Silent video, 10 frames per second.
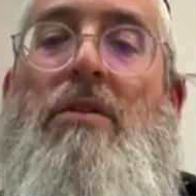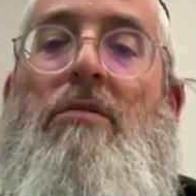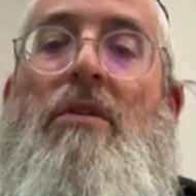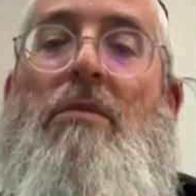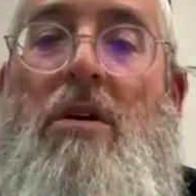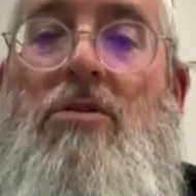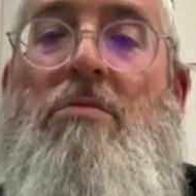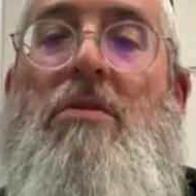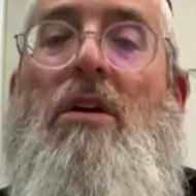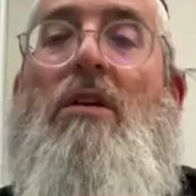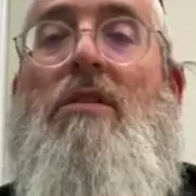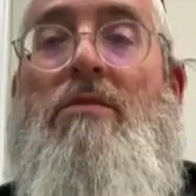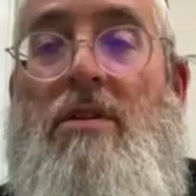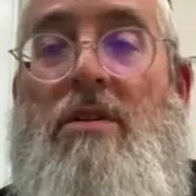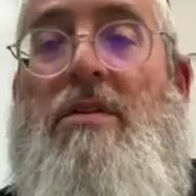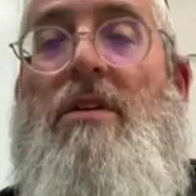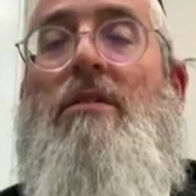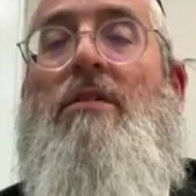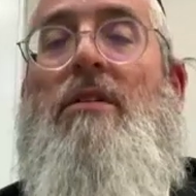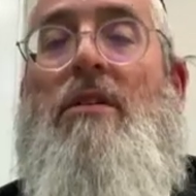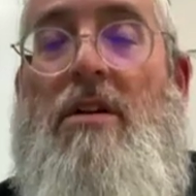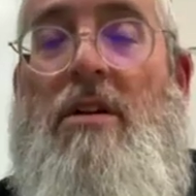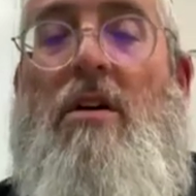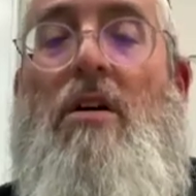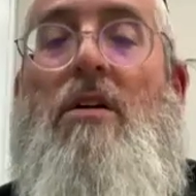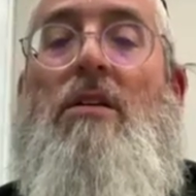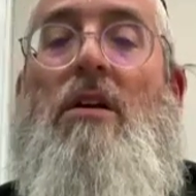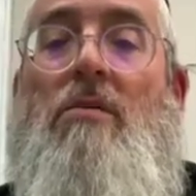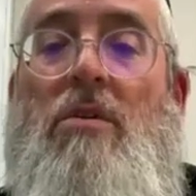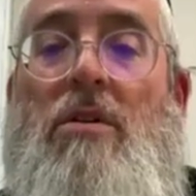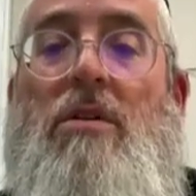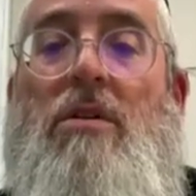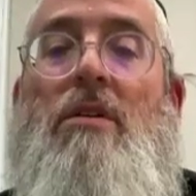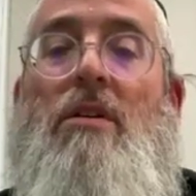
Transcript: Even if they're hard like wood.